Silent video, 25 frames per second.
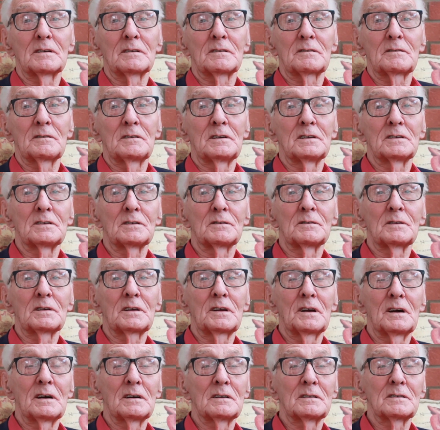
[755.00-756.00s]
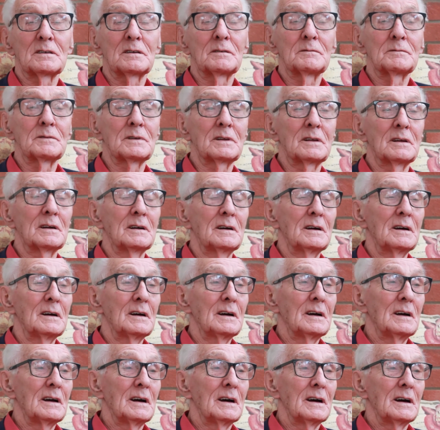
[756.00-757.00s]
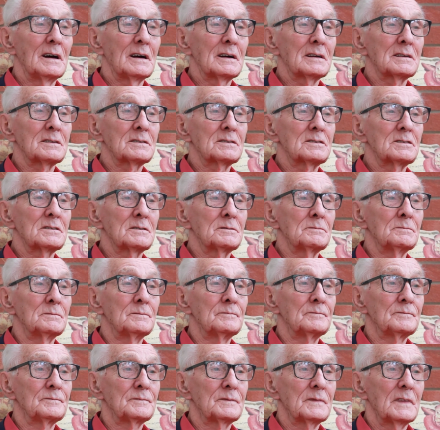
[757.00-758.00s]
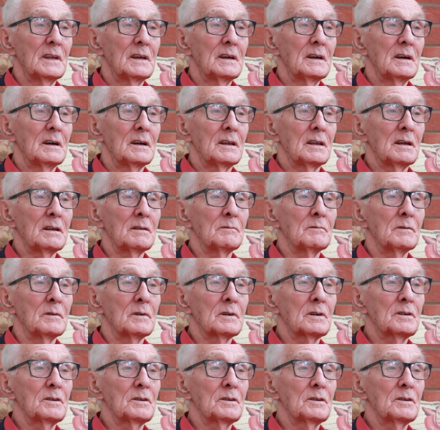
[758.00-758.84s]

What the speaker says: Greasing car. Then